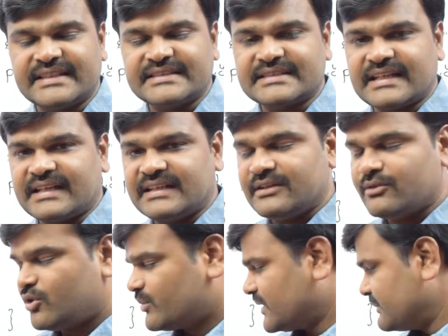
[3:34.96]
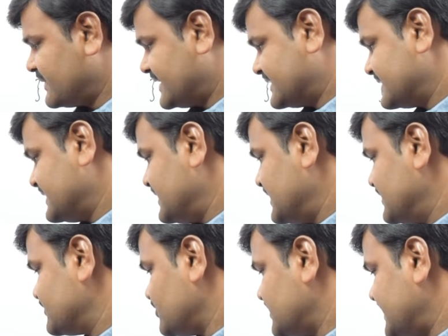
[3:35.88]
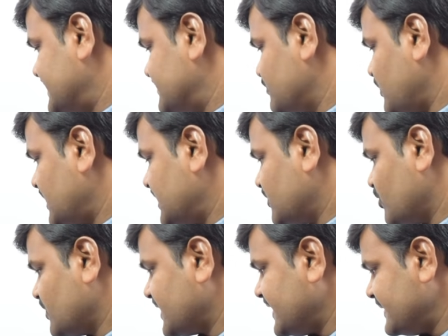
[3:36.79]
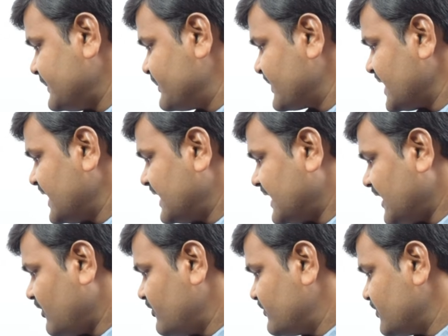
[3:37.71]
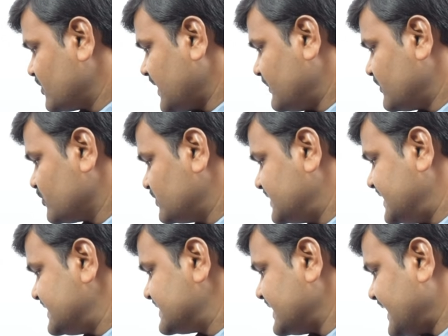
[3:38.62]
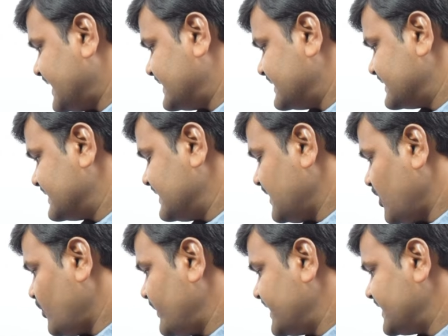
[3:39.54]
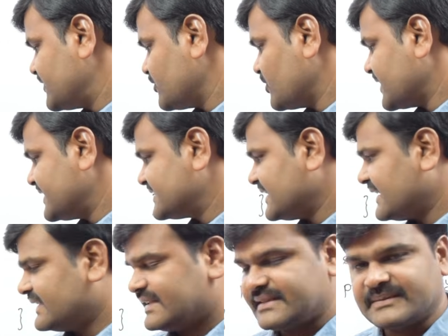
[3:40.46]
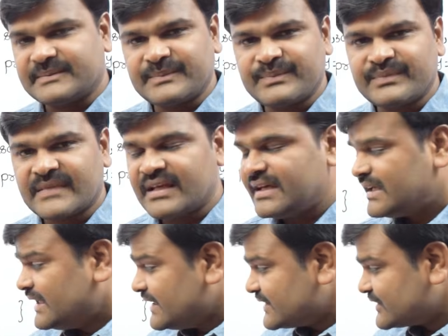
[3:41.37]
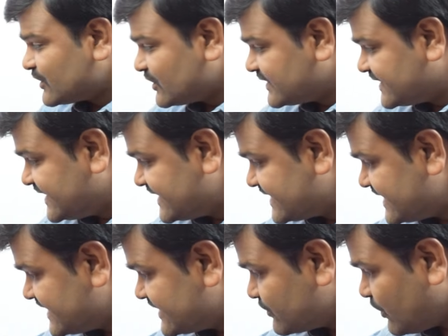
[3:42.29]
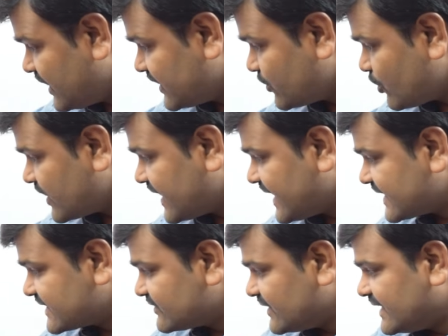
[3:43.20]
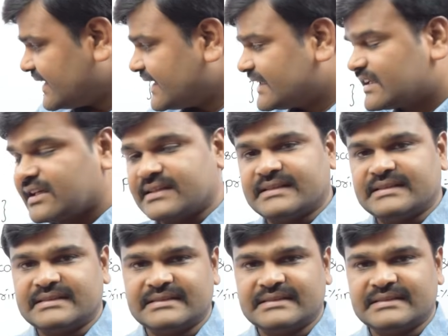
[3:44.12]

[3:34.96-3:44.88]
is curly open brace. So, that is one token. Now, if you come to this line, how many tokens are there? So, this is one token actually return.